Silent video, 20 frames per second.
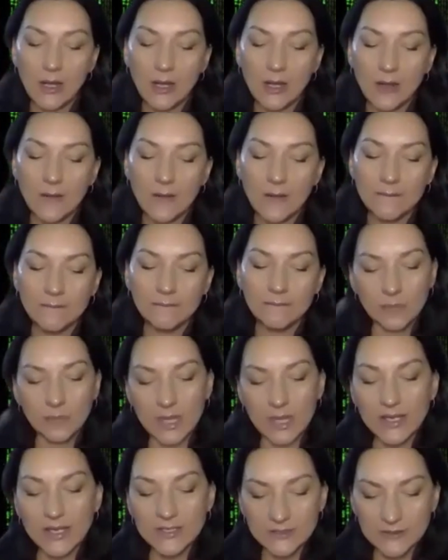
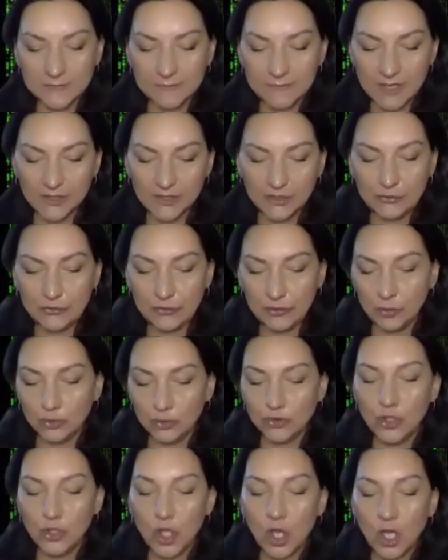undefined
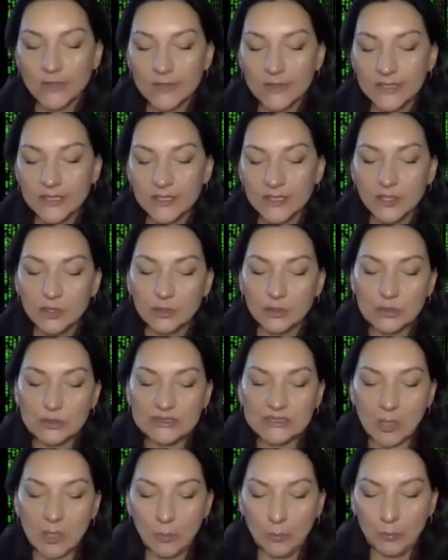throat, not needing
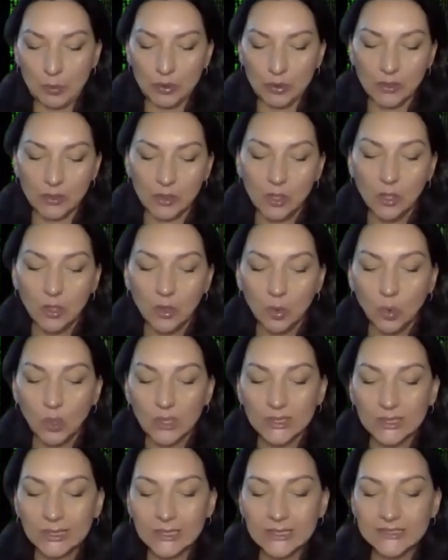to soundboard,
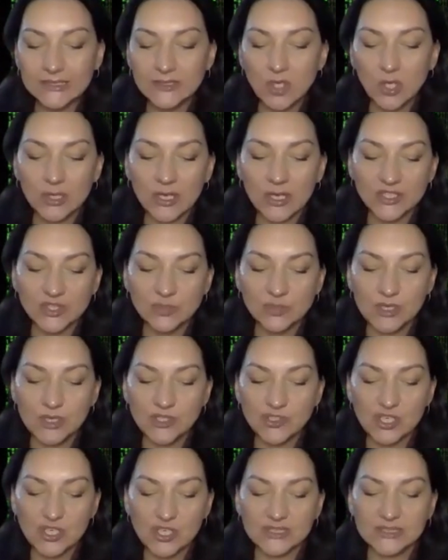or at least not as
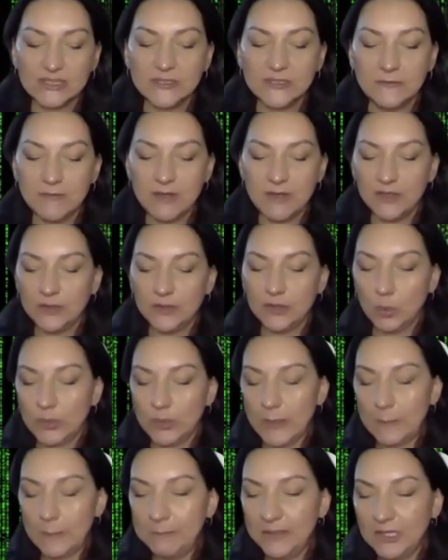much as a defined
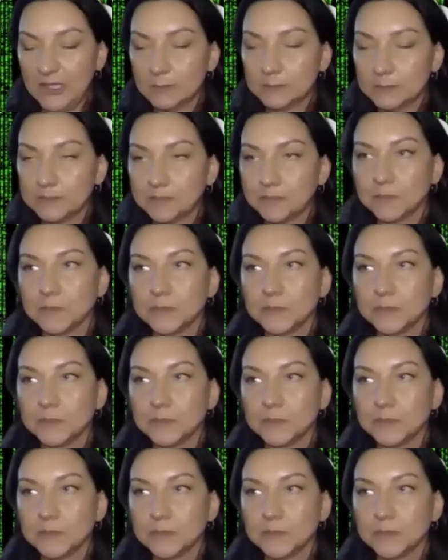throat MP.